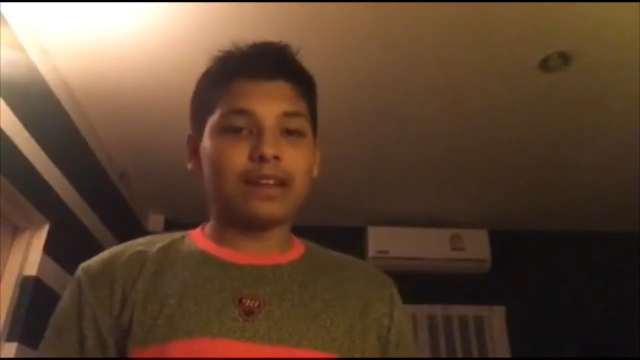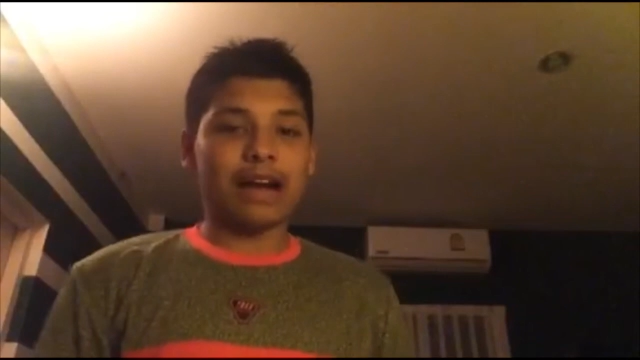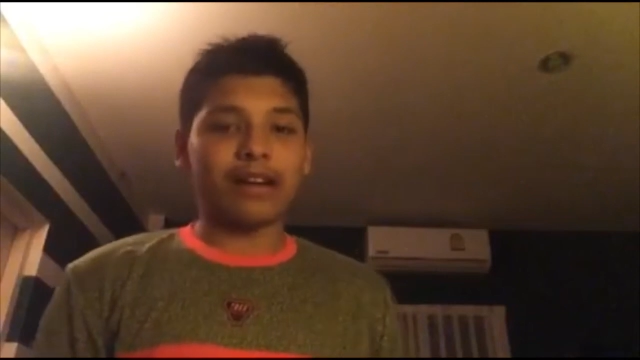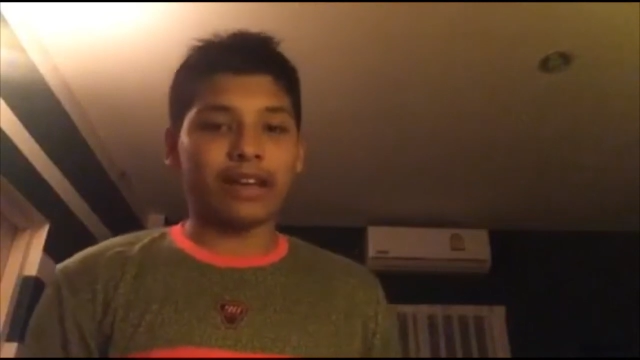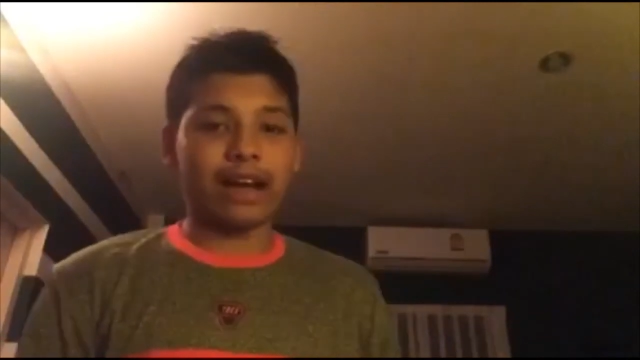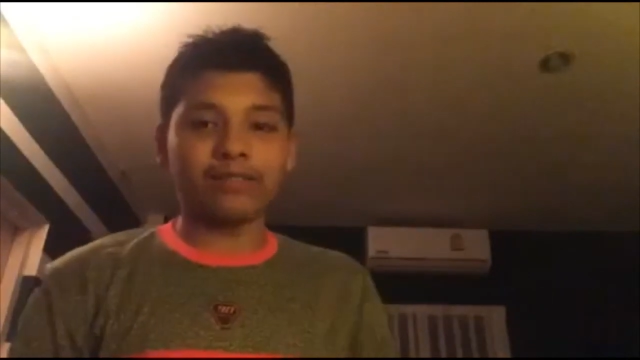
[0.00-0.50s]
I'm
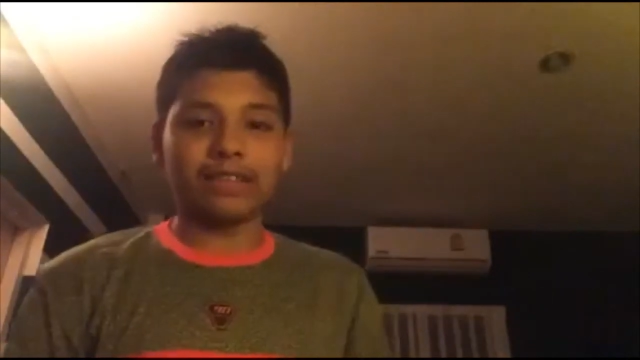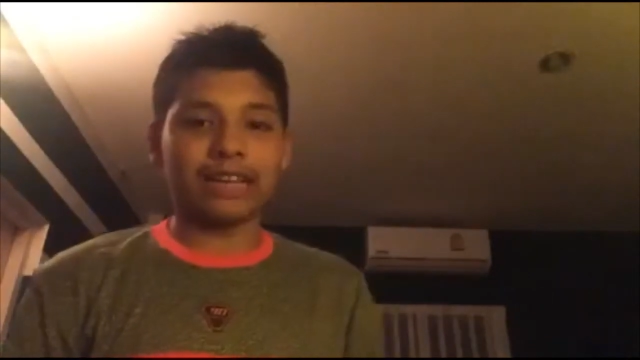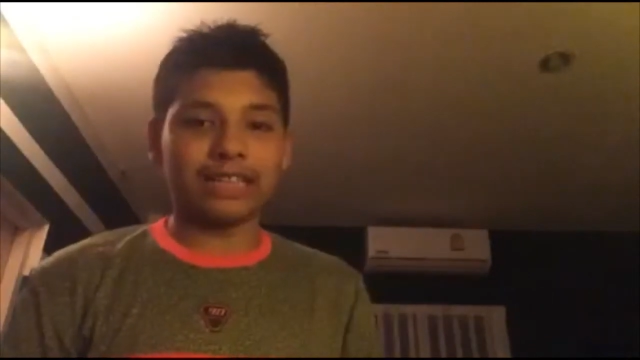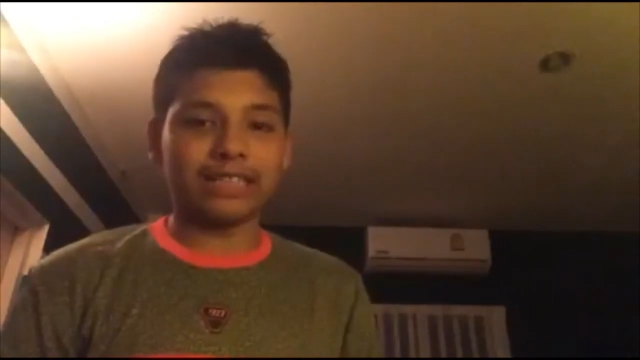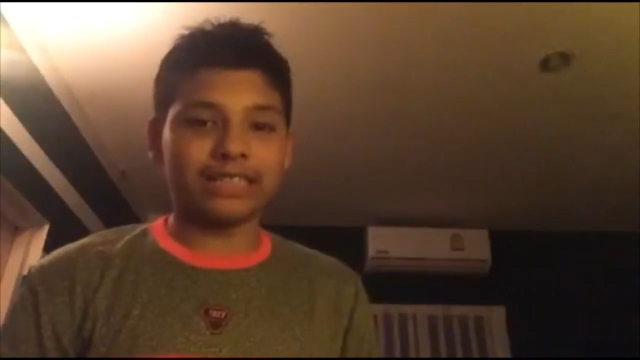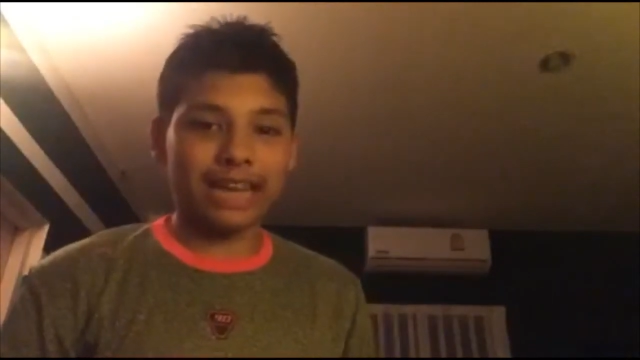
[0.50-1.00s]
gonna count
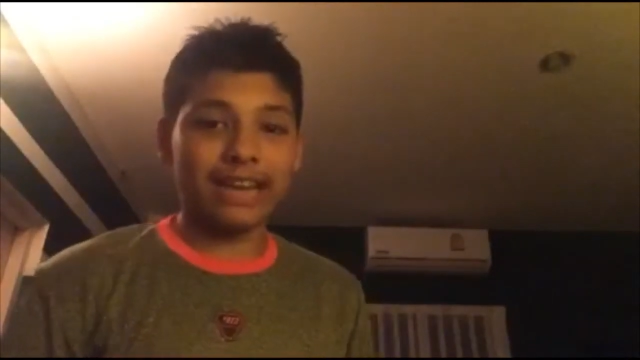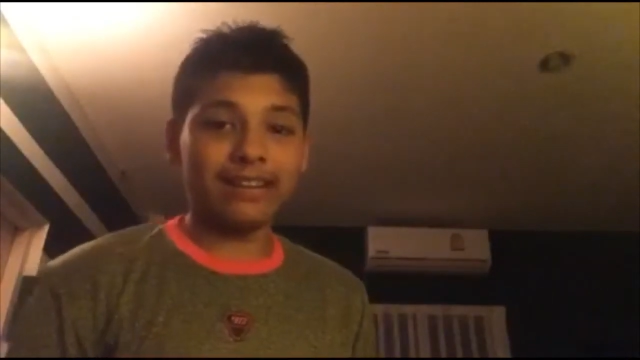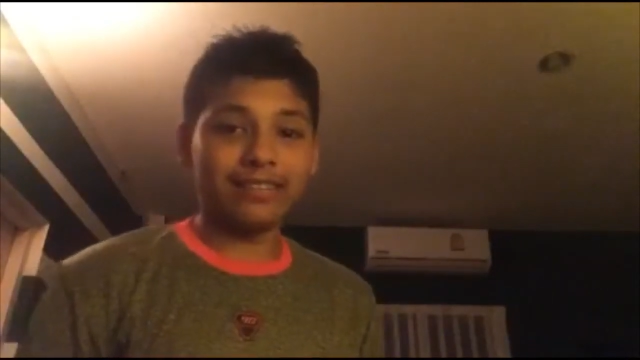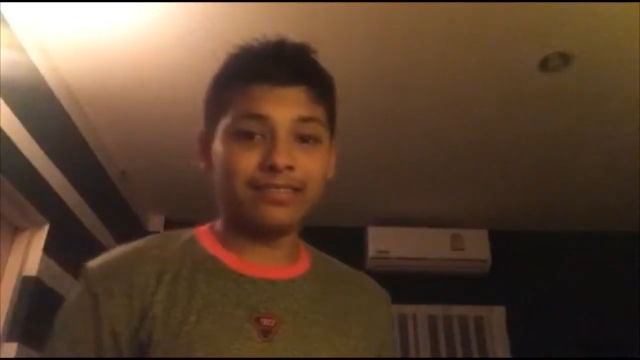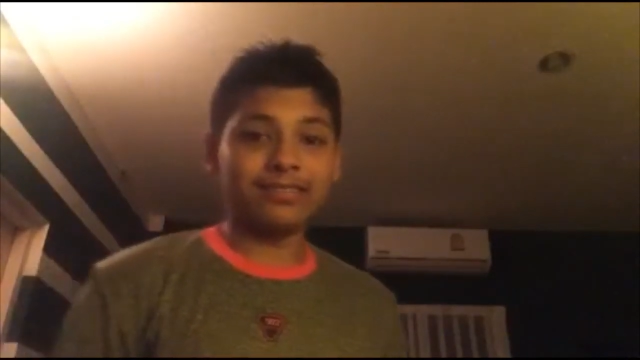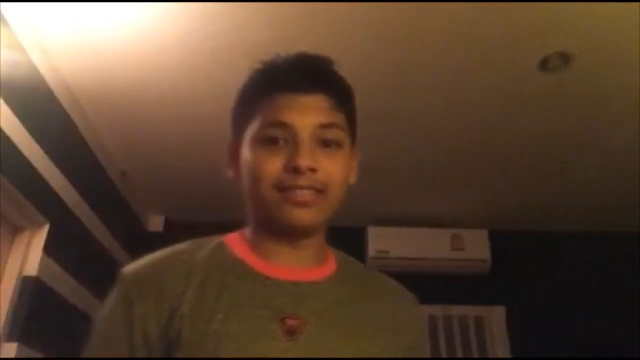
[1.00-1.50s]
as ten.
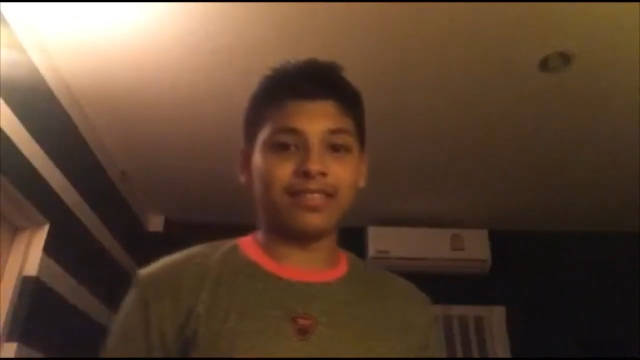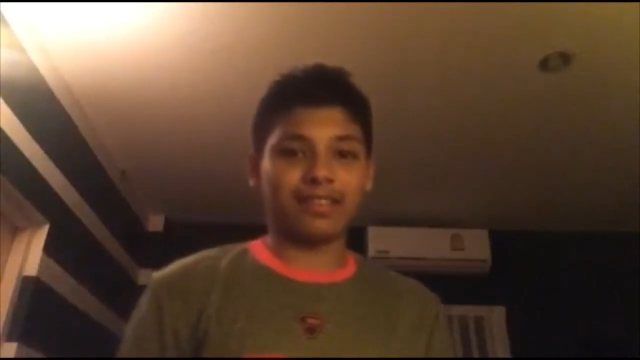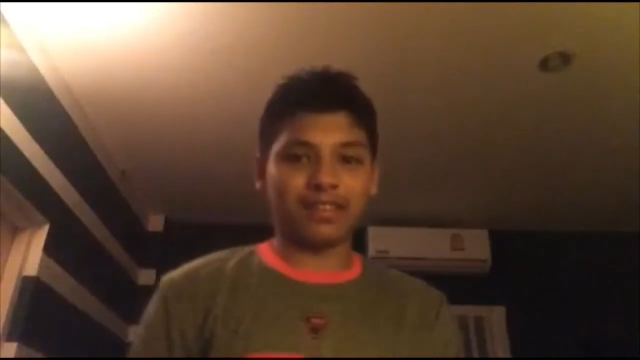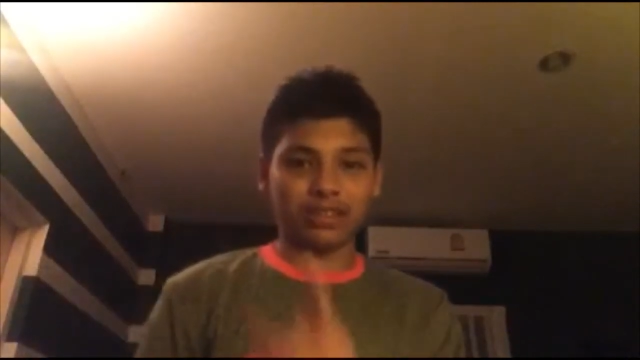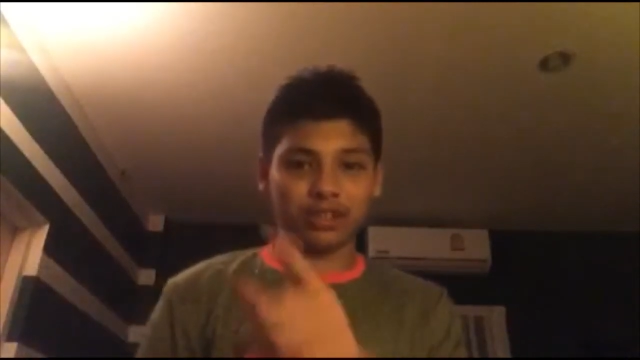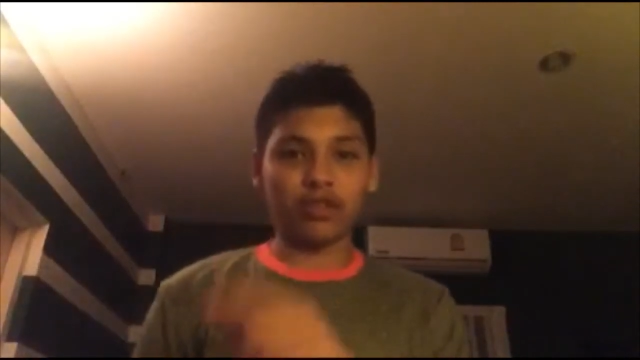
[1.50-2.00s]

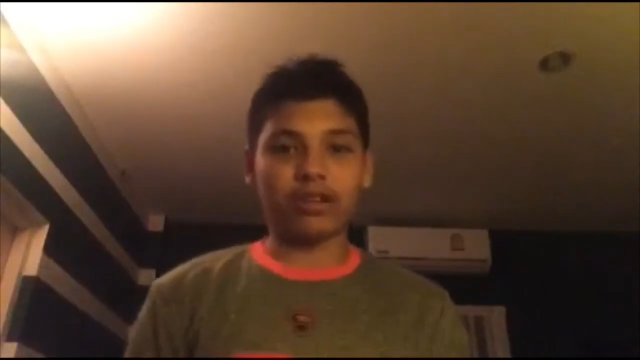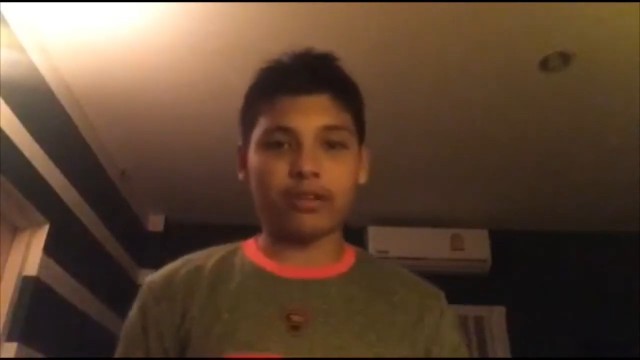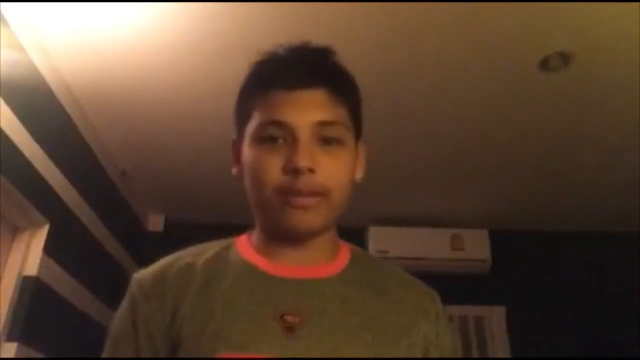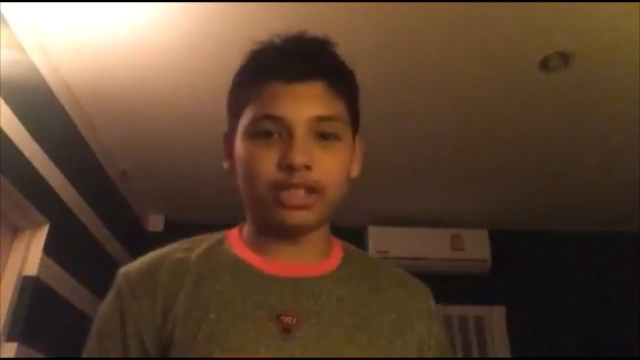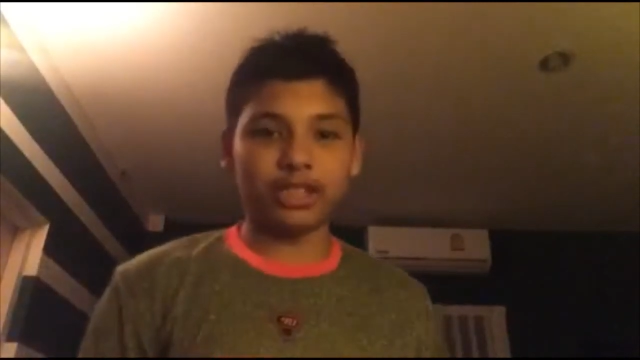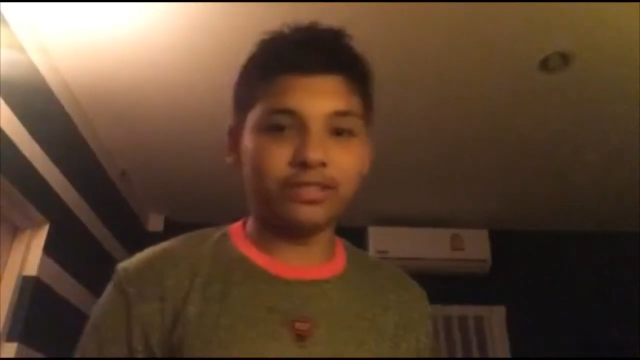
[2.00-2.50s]
Short
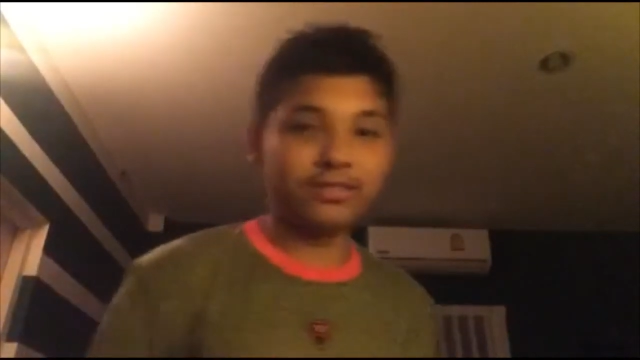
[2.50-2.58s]
intermission.